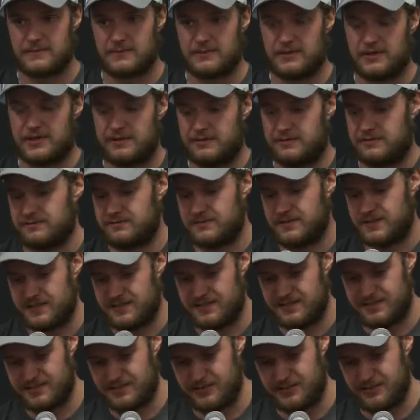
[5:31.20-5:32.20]
Wow, I
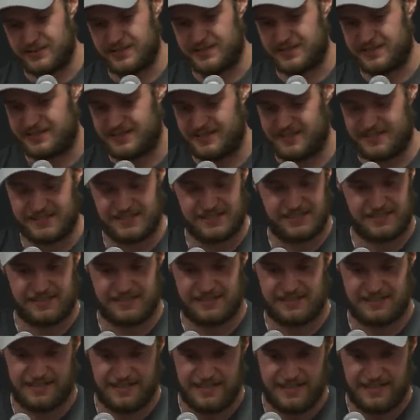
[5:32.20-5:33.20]
didn't know that.
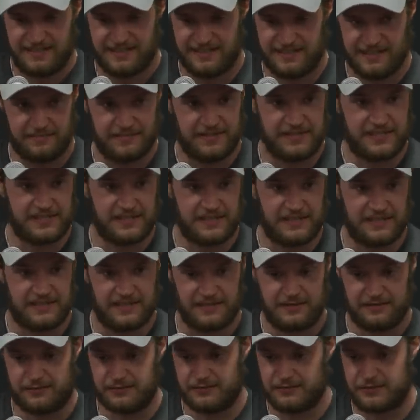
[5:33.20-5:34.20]
That means a
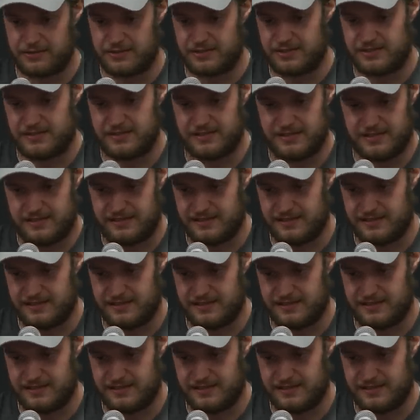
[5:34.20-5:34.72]
lot, of course.